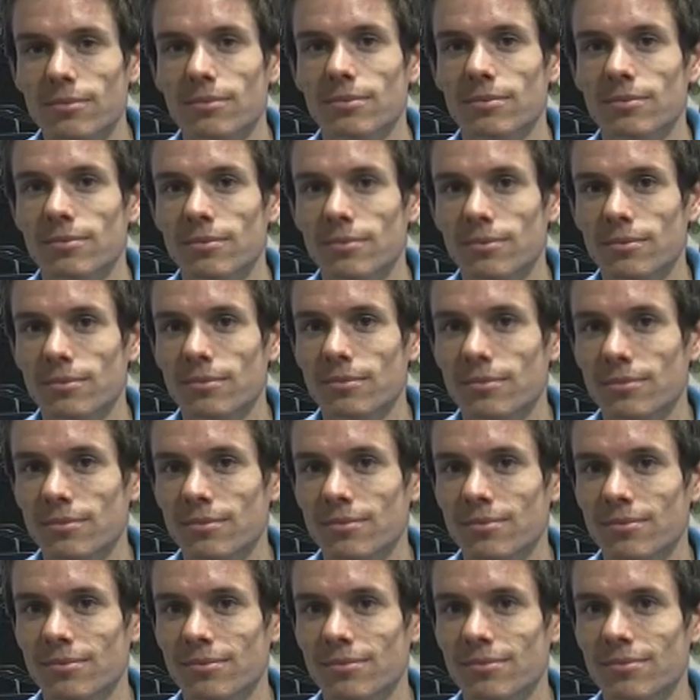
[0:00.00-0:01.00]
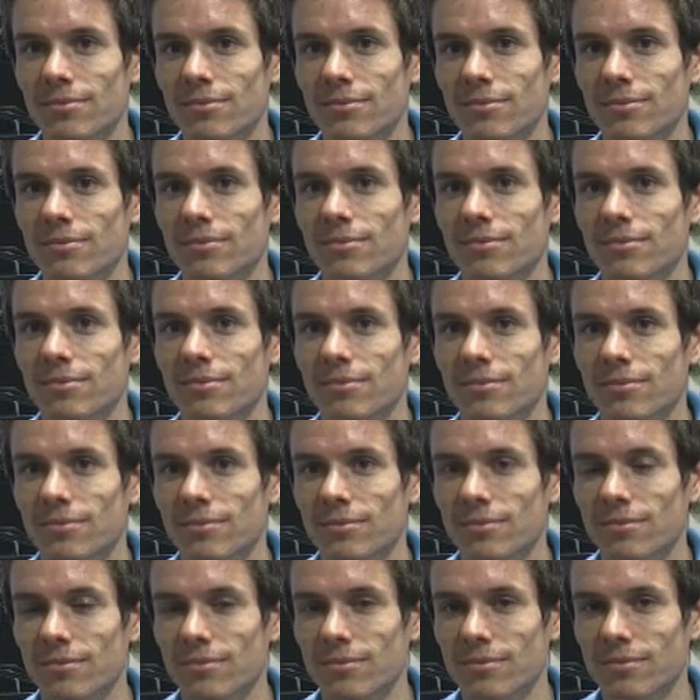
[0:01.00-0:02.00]

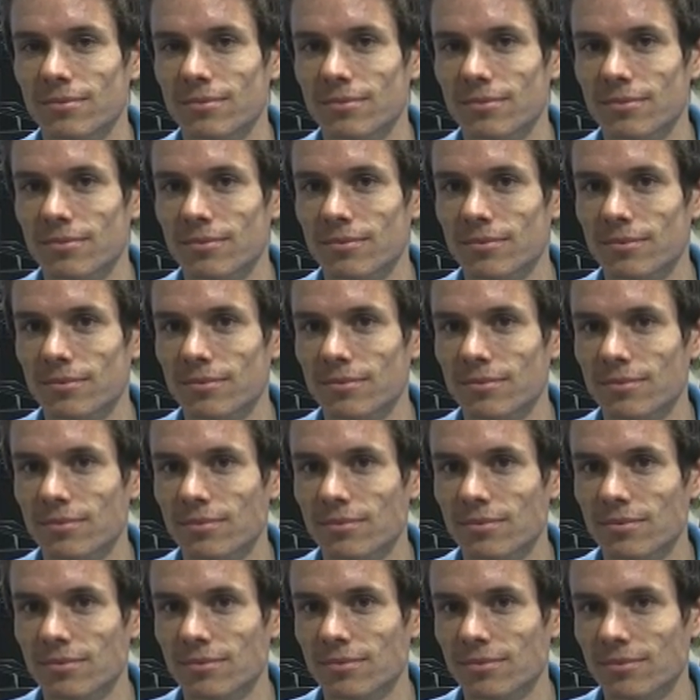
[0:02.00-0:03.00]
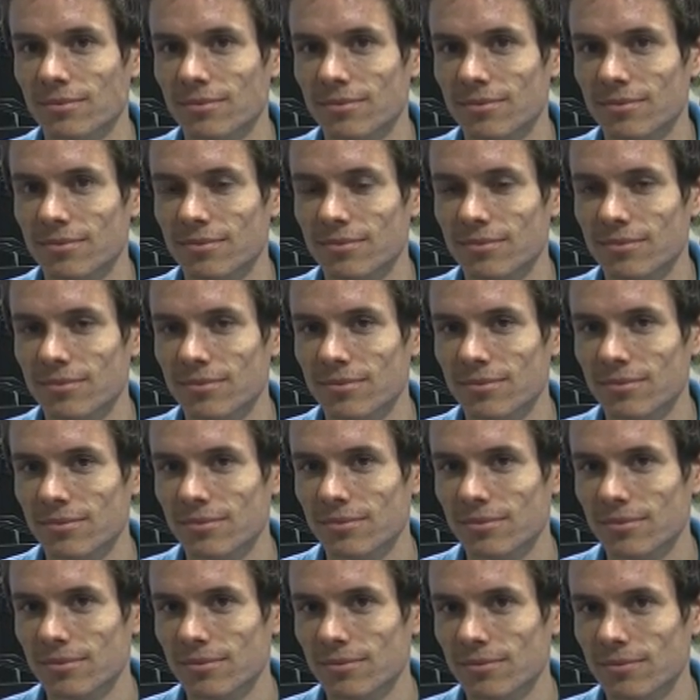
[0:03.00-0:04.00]

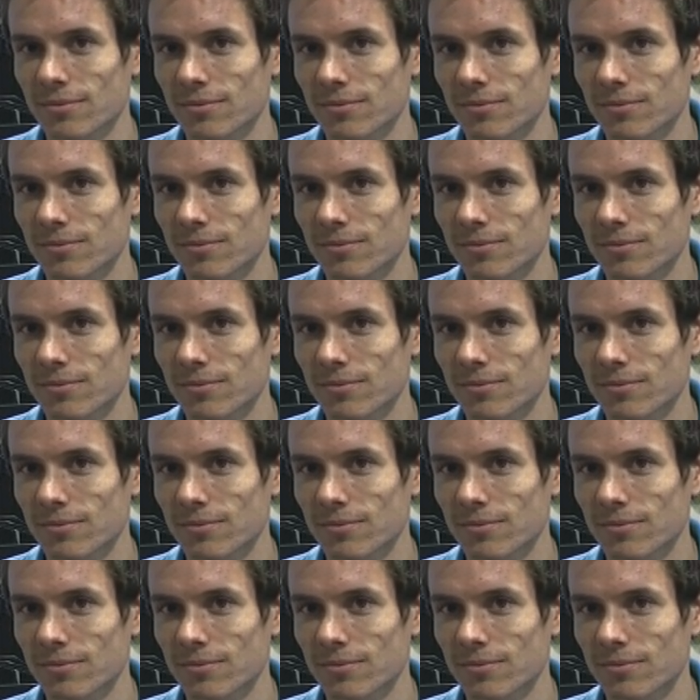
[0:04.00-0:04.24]
The person shown says nothing.